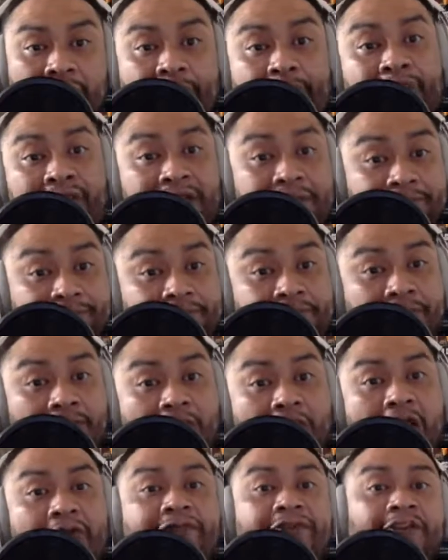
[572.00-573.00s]
Pip
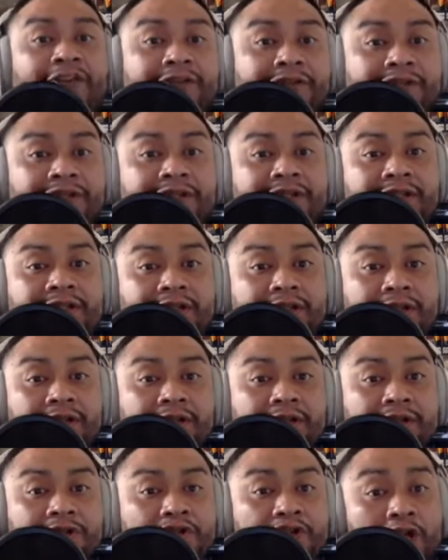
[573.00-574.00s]
offers
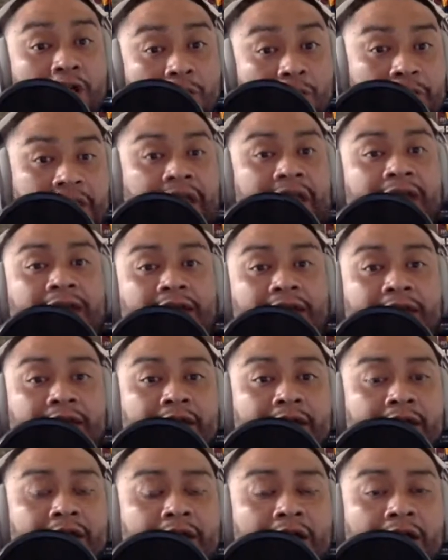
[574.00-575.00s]
Joey
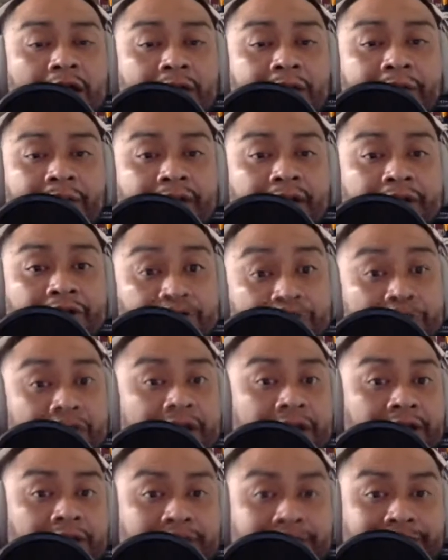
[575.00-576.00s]
a
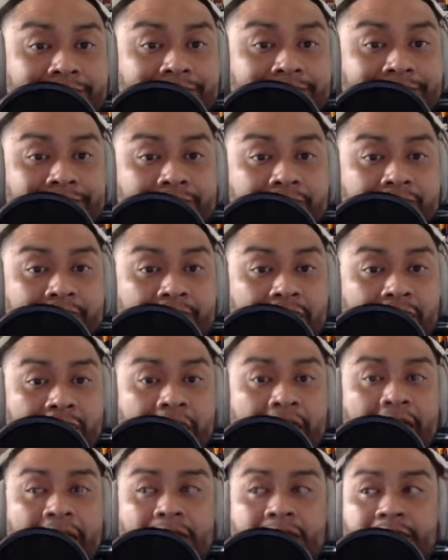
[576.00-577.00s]
drink,
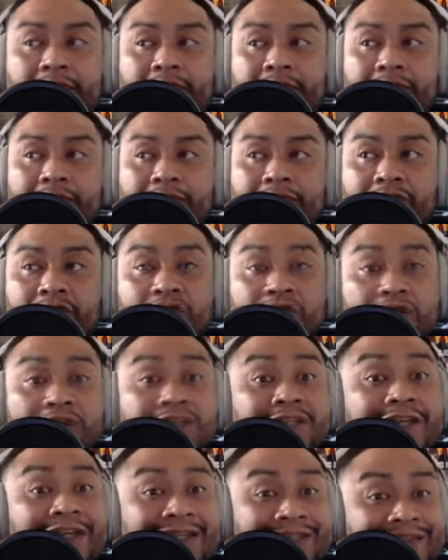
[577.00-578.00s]
and
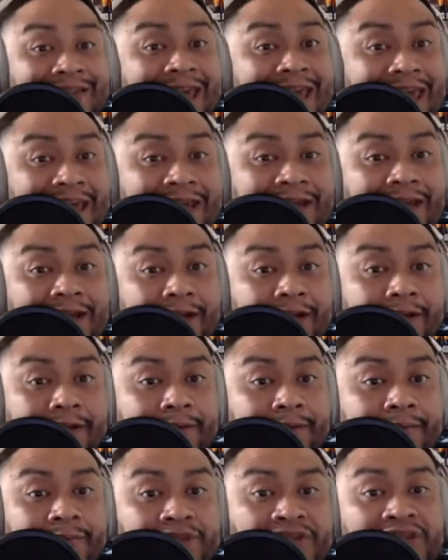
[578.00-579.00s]
she's gonna take,
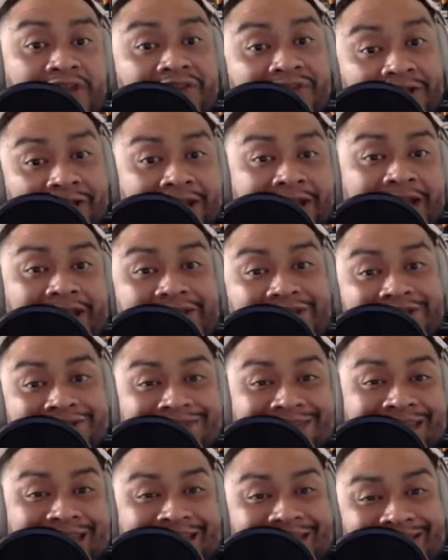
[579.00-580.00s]
but she forgets
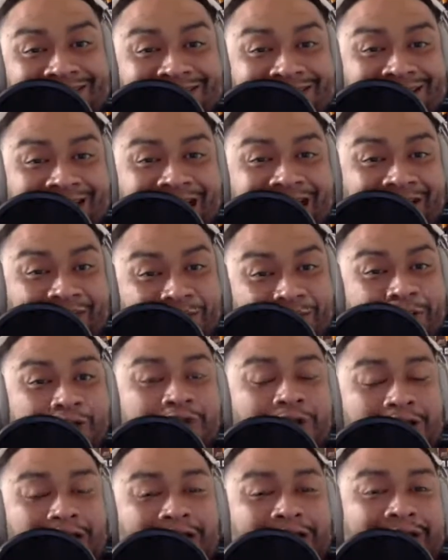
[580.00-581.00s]
that Astor's
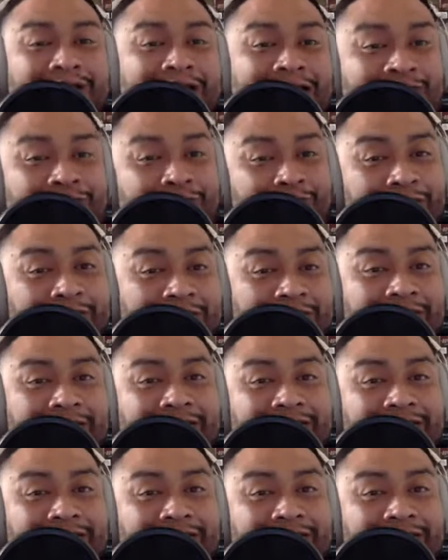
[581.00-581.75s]
trying to not drink.